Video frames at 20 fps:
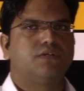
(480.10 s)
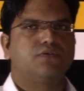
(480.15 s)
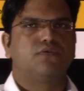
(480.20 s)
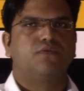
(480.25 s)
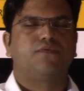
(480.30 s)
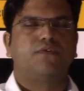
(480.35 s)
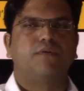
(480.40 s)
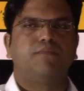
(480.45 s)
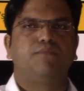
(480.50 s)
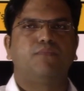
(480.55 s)
So
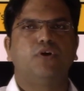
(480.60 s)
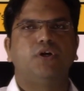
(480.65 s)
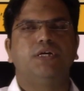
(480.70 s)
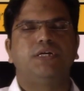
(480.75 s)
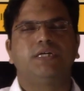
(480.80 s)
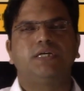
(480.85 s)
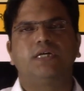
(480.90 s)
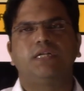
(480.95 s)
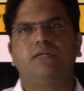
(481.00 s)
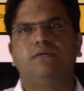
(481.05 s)
from
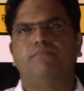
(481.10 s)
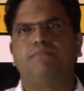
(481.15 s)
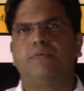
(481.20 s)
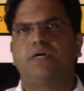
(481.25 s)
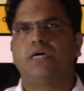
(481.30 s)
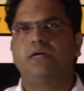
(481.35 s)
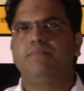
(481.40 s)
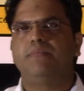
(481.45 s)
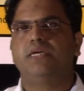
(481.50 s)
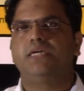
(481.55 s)
political
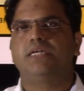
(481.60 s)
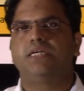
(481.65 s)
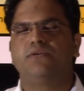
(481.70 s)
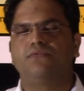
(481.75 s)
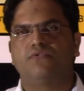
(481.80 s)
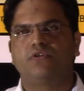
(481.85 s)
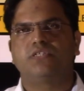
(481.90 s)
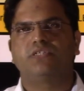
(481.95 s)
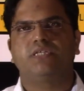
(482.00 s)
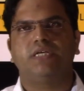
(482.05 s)
empowerment, it
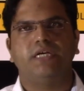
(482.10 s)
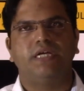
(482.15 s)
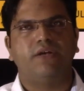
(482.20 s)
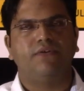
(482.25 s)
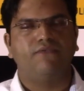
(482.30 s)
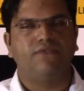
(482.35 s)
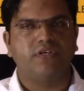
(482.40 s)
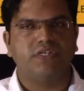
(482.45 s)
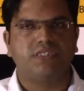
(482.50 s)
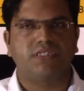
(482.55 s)
was
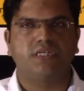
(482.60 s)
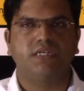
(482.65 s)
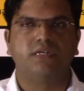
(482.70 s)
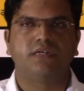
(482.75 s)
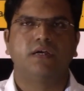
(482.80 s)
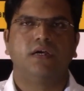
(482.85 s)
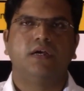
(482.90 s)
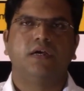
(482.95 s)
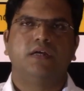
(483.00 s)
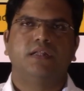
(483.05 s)
envisioned
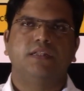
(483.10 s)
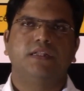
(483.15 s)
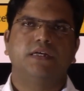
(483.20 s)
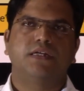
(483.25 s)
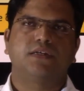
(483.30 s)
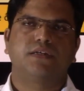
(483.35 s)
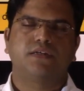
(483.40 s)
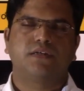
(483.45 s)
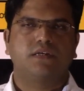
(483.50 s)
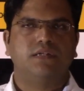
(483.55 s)

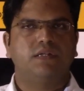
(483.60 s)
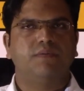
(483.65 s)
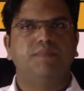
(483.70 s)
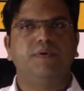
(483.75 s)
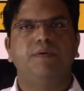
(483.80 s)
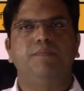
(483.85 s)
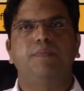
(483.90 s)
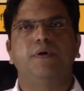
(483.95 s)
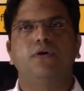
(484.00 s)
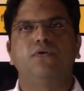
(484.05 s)
that the
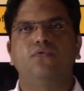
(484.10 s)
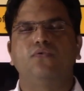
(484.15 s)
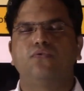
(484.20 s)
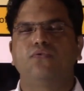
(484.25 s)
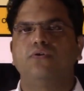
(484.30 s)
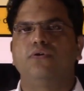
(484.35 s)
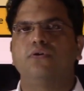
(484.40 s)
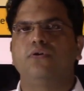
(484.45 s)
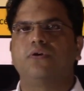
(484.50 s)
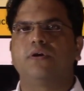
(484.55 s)
people who
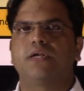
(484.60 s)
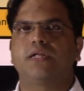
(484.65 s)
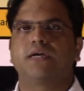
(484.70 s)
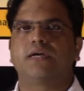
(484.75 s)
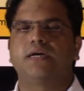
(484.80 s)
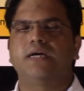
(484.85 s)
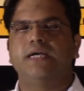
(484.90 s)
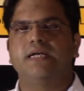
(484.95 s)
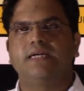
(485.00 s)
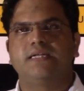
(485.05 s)
could not
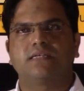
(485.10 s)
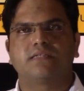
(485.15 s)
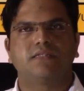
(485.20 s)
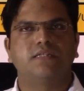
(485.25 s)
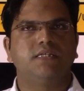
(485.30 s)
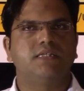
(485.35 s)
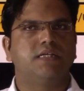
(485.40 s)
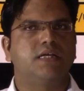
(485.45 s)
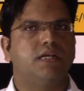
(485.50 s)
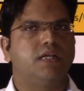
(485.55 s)
contest
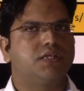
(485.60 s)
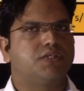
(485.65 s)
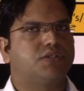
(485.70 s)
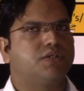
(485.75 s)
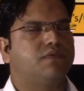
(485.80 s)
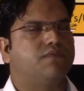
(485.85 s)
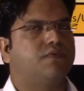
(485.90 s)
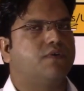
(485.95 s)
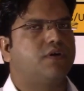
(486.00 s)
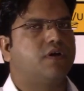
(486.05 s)
this
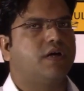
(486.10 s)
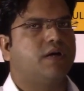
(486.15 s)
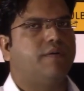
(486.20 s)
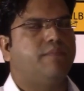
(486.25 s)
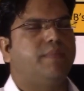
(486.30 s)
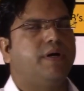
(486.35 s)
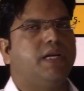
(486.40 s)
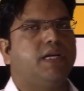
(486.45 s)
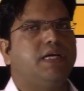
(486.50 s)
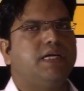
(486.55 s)
election for
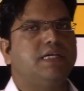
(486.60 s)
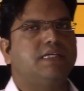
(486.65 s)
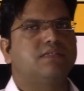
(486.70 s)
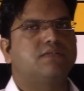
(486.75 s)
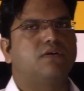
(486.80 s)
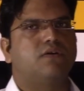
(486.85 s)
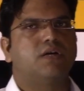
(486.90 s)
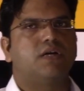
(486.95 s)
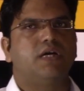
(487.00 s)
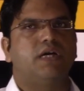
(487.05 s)
MLAs
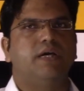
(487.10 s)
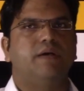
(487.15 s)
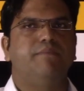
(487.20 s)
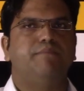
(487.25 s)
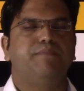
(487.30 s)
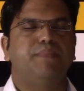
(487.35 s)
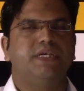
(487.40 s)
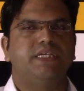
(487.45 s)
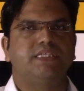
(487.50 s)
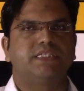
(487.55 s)
or
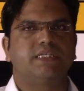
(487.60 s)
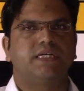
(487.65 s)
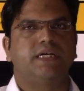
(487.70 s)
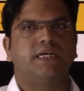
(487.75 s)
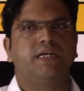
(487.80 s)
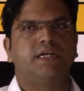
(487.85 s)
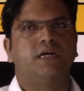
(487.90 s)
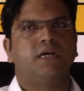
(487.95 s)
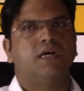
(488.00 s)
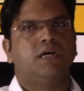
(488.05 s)
MPs,
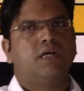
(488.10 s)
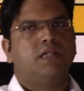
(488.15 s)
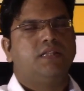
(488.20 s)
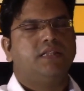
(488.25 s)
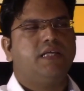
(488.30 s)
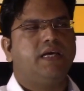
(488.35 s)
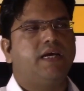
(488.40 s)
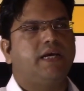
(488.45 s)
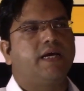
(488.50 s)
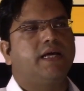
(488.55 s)
right,
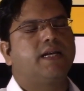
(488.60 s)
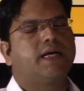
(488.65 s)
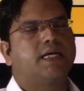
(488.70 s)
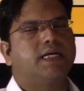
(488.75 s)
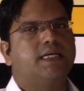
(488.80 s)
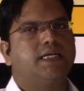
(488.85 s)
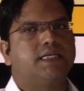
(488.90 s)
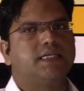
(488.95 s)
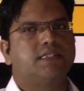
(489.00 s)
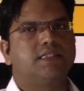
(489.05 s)
they can
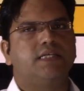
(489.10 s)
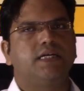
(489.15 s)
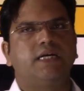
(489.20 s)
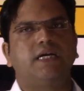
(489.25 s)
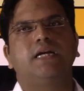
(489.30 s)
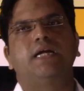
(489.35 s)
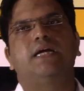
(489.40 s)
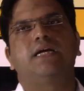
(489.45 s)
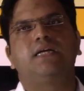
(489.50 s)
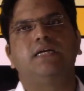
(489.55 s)
contest, they
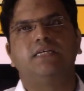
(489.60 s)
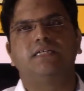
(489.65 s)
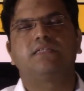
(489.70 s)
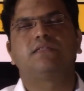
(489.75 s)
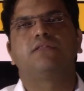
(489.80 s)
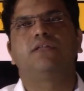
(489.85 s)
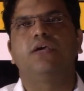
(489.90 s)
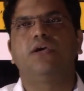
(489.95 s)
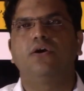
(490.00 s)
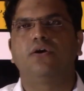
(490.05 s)
can at least
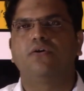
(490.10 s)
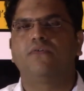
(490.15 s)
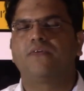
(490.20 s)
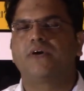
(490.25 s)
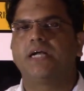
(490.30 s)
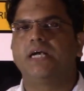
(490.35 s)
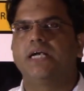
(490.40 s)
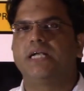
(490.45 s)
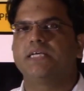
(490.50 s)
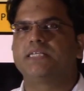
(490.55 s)
think of
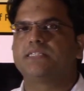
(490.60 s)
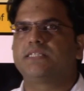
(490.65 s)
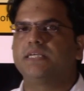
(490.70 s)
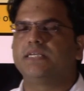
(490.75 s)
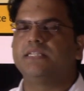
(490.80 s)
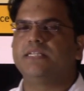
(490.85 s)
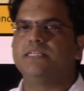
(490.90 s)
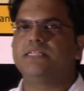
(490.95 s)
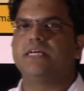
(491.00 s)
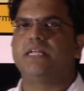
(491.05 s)

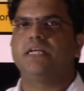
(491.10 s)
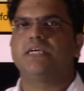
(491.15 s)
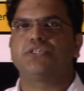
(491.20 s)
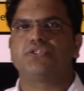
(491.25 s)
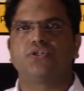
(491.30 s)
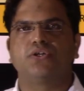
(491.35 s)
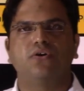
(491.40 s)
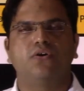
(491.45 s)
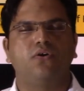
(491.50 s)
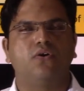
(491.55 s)
contesting this
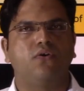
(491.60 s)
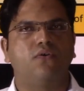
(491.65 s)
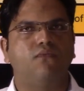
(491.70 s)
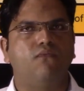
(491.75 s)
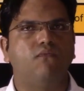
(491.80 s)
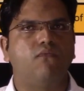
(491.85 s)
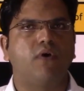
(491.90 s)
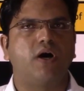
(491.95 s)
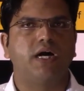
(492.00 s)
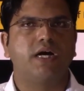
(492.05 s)
election of
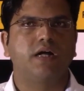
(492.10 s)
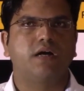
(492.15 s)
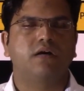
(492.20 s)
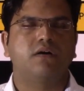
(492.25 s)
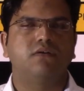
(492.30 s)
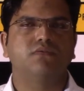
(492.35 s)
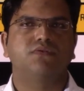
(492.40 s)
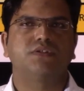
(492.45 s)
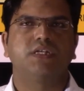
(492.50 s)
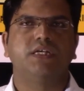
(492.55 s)
ward
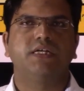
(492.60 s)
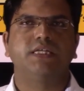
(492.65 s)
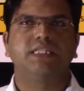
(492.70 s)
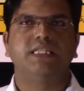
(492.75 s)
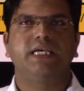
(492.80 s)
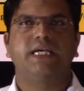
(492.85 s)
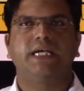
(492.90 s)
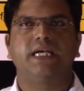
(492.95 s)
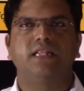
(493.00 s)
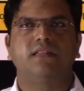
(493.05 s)
councillor,
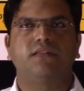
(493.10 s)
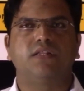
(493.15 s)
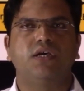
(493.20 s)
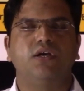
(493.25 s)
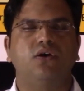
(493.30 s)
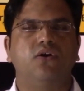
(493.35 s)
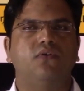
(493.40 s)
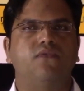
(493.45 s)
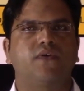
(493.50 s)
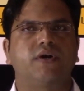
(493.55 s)
they can
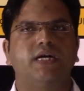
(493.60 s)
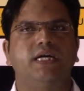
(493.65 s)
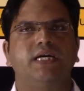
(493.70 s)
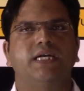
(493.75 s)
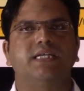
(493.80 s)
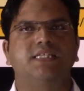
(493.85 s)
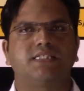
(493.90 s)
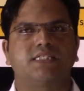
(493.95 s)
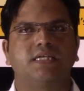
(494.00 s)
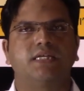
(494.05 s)
think of
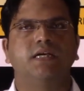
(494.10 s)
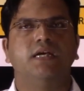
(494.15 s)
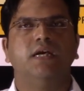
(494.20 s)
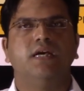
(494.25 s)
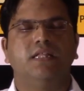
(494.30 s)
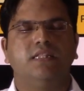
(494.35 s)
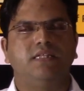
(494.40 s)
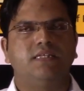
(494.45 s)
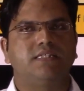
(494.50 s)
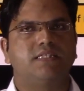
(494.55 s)
contesting
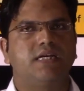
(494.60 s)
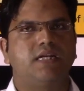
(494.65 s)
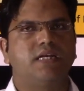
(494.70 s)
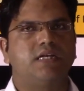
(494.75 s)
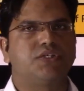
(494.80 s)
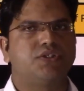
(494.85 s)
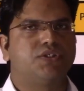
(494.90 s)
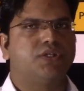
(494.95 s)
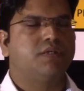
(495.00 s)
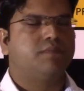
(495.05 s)
this
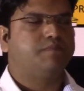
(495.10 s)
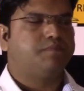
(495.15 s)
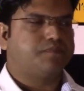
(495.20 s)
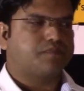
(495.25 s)
election